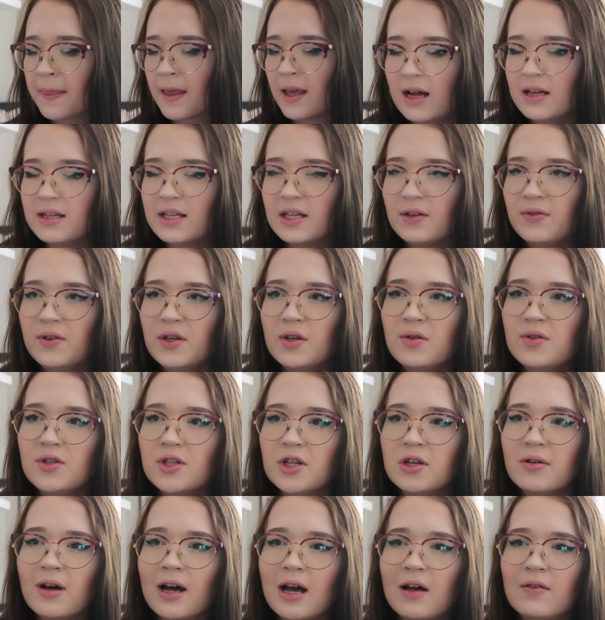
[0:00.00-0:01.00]
And if you
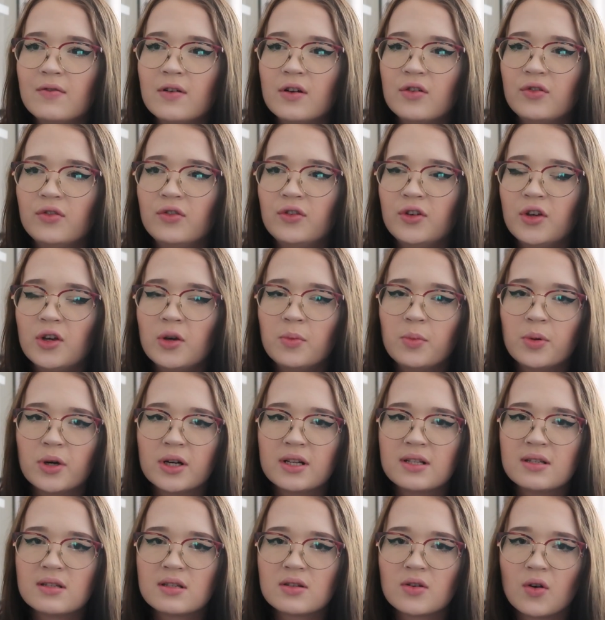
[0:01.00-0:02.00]
do have a few
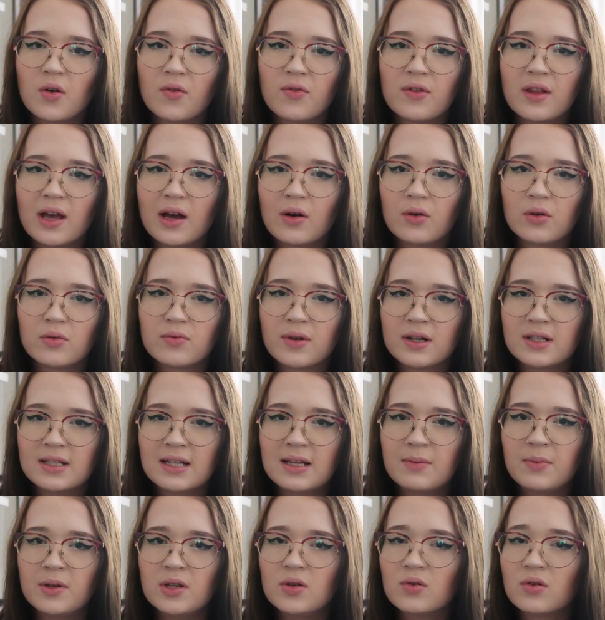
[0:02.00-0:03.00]
prints on there
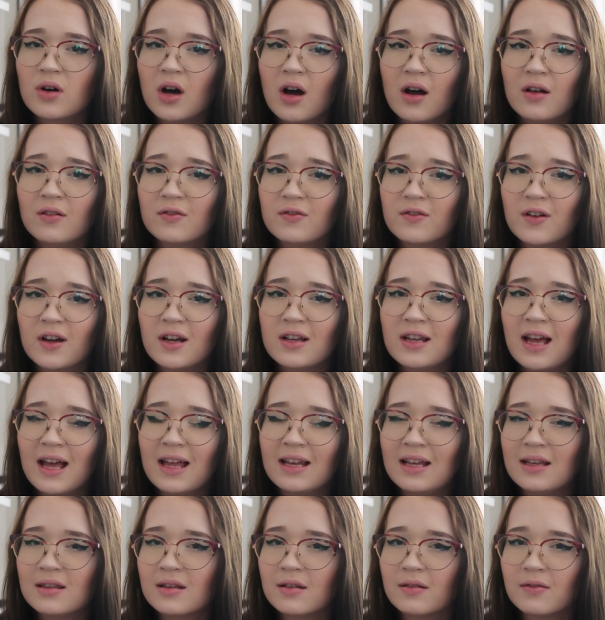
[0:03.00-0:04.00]
already but you can't find
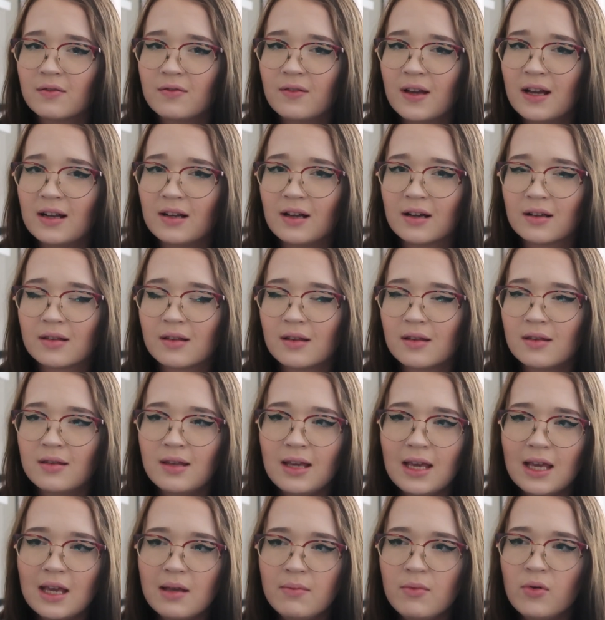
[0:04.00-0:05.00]
any that fit like the
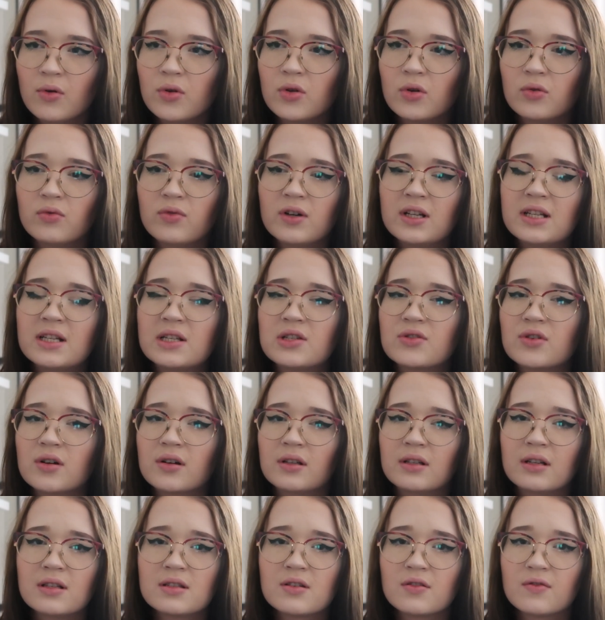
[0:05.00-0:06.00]
theme, or you're really
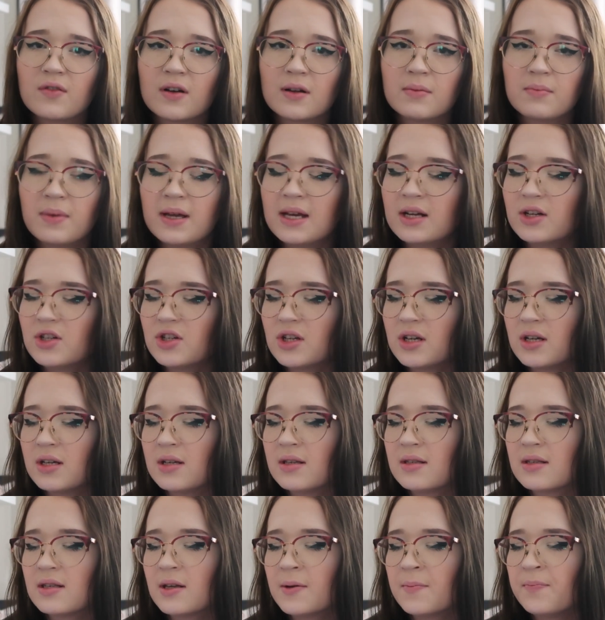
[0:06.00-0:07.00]
struggling to find
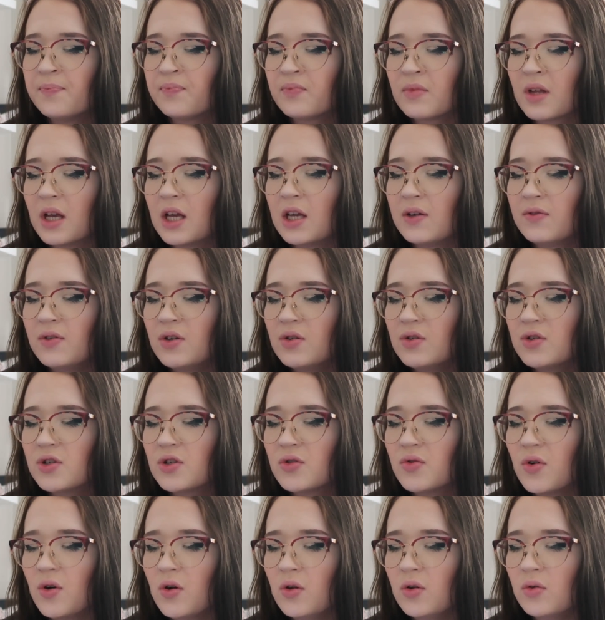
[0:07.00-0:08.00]
pictures, if you
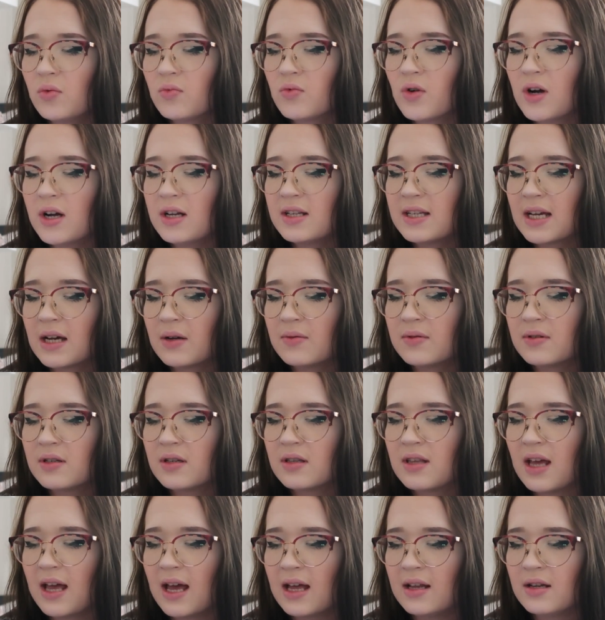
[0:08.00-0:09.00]
scroll right down
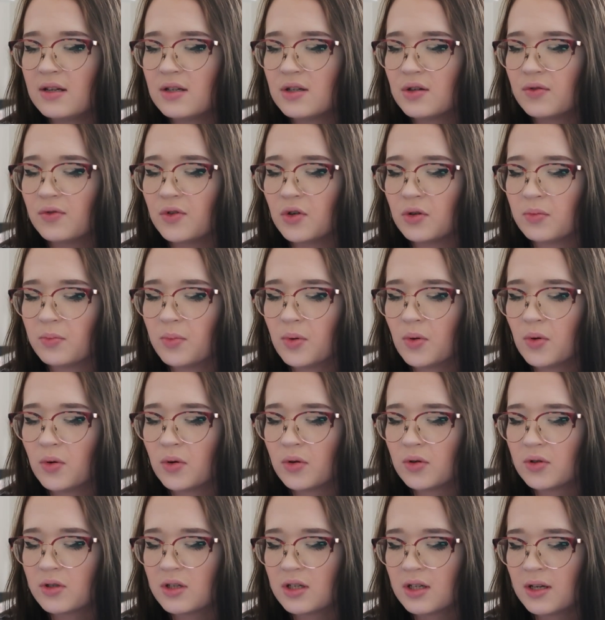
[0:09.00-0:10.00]
to the end of your
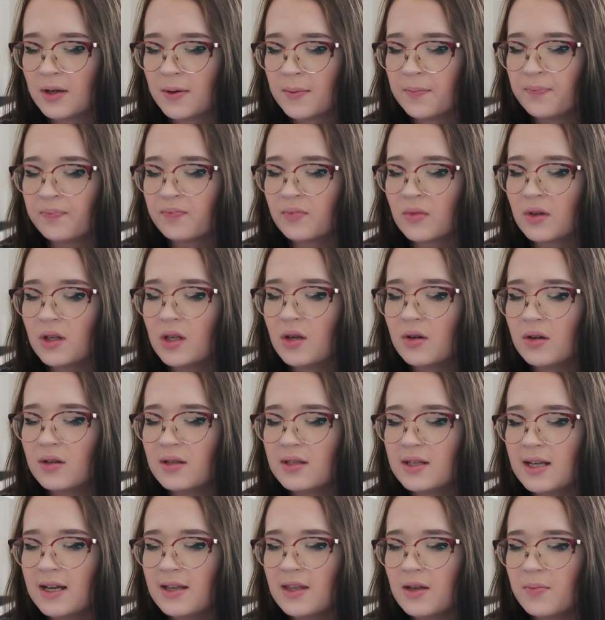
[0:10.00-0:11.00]
board, you can
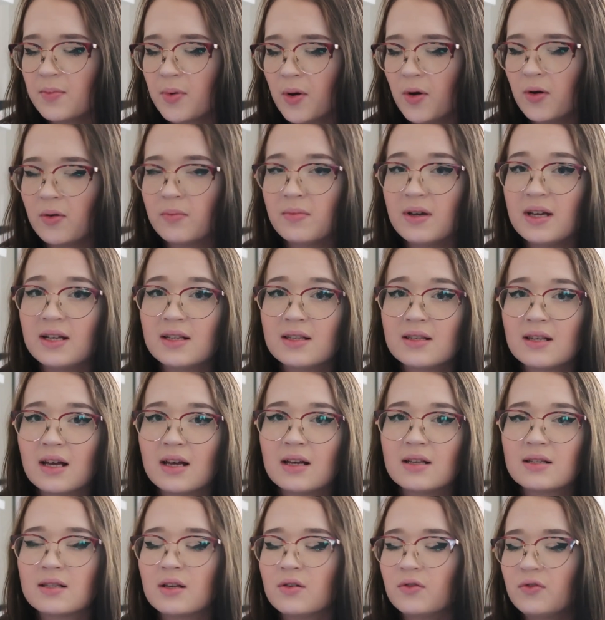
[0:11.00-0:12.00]
see at the bottom it
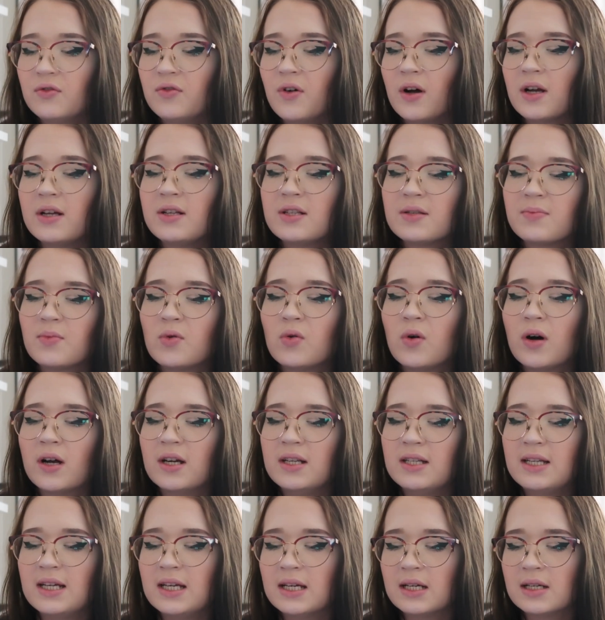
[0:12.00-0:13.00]
says find more
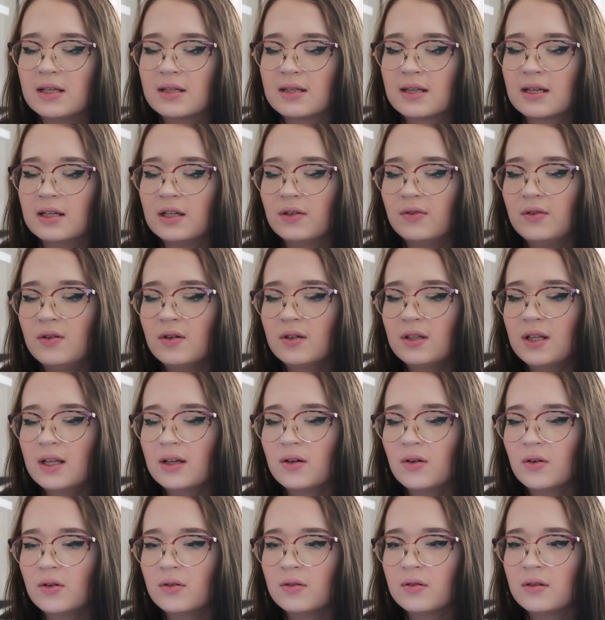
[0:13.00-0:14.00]
ideas, and if you
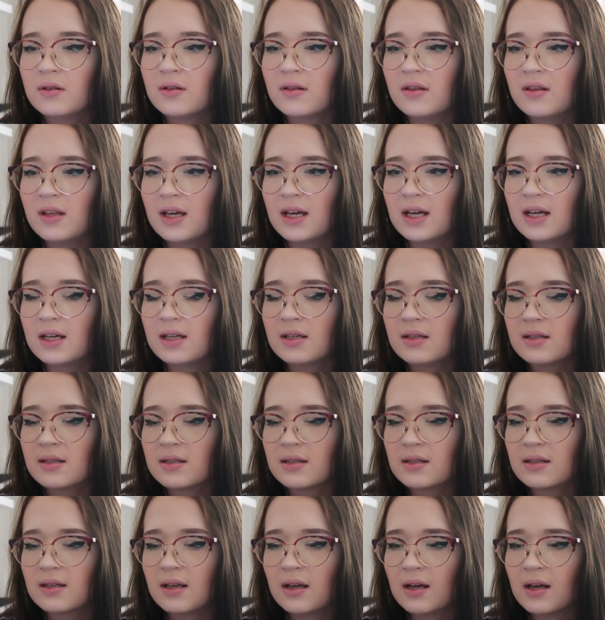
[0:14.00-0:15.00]
click on
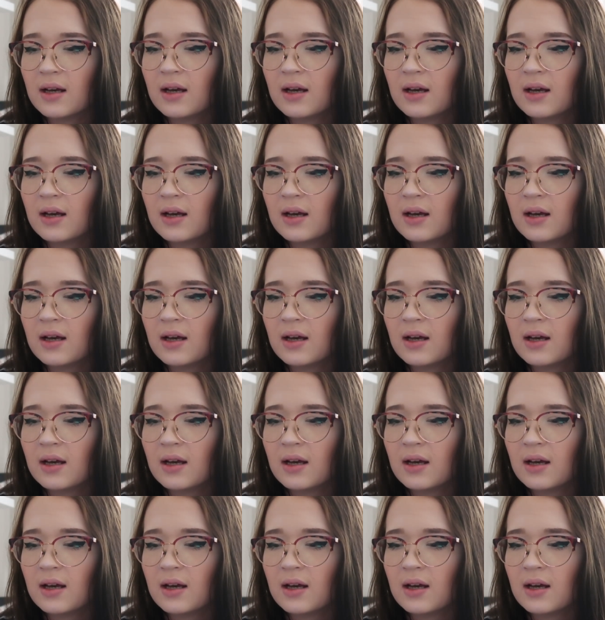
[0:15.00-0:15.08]
this,